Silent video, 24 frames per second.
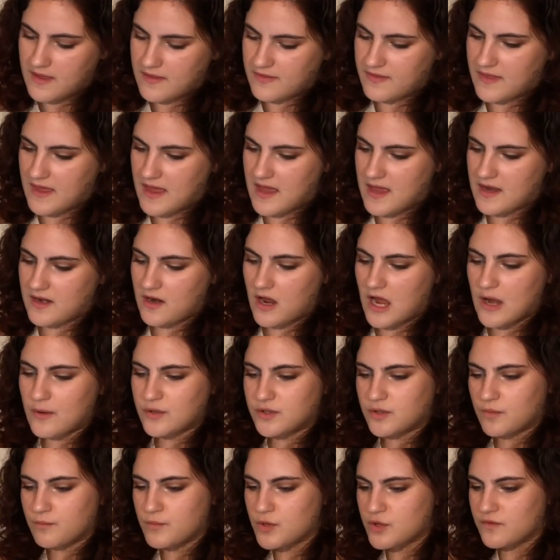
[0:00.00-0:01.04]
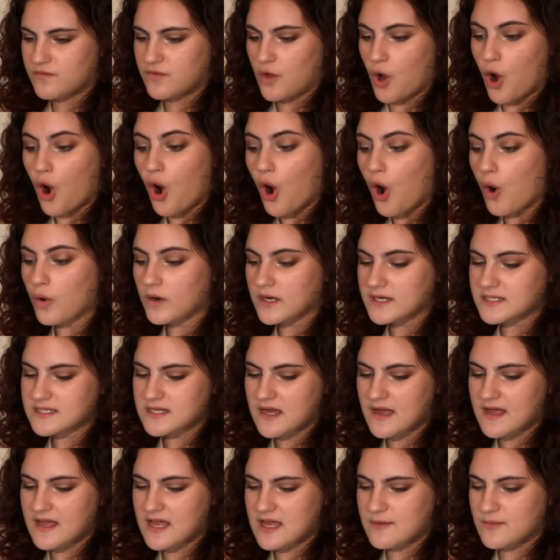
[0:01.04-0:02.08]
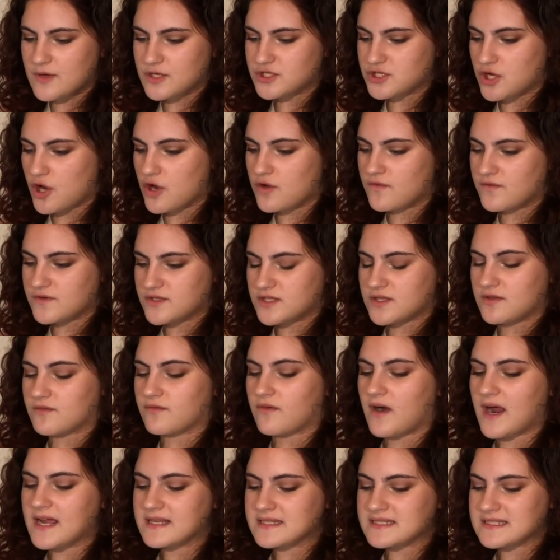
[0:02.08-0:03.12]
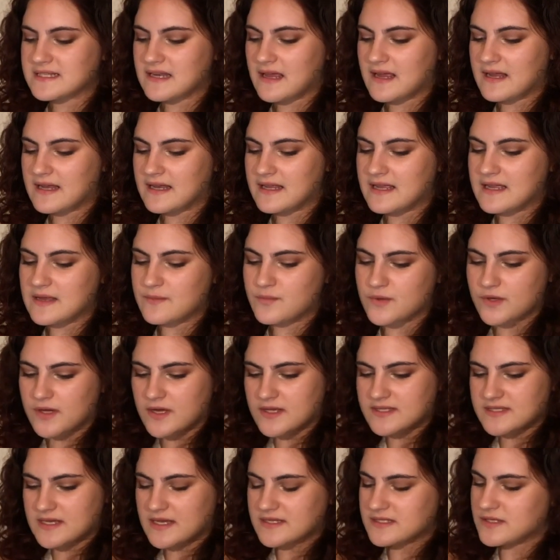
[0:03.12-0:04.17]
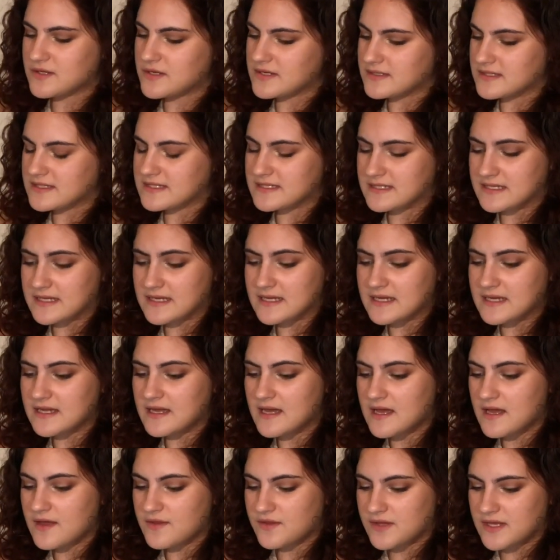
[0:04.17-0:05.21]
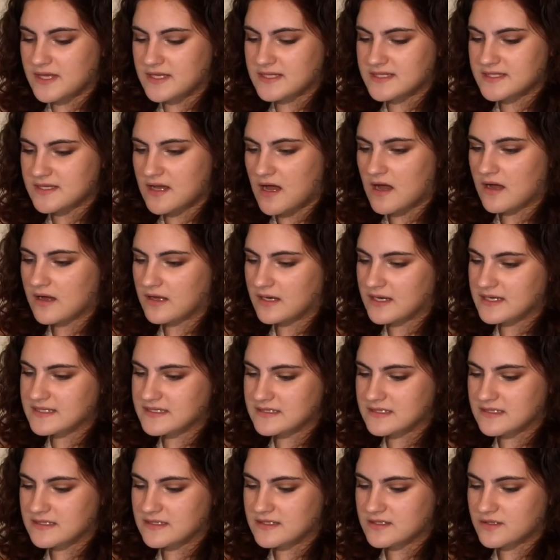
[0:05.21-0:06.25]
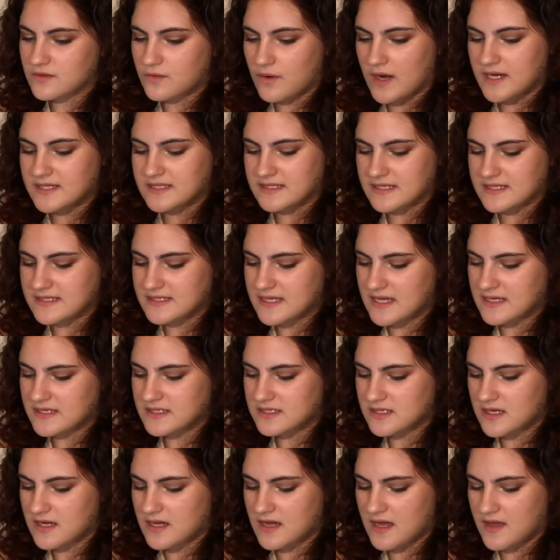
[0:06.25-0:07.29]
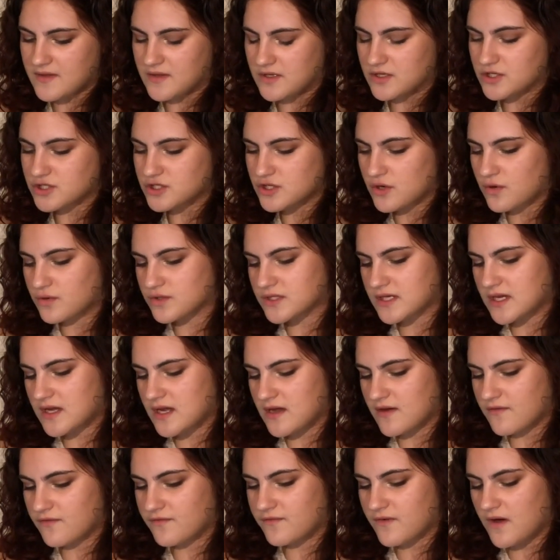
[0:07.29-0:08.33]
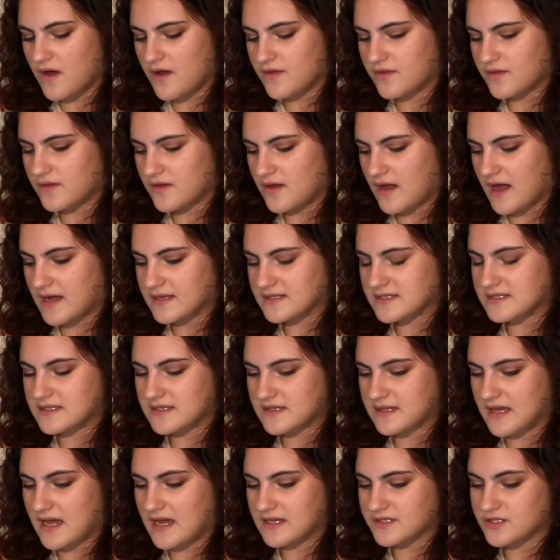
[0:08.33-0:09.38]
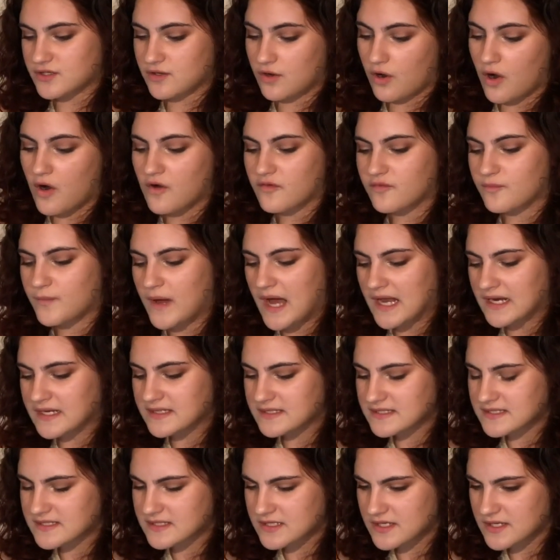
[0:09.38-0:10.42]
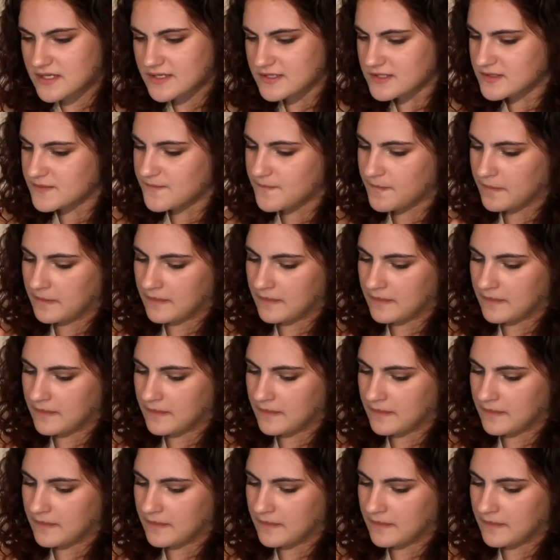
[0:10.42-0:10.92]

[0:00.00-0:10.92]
Then I would move the whole entire image over to the right slightly, because as you can see, the circle isn't quite in the center and the shoulder further adds to that off-balancedness.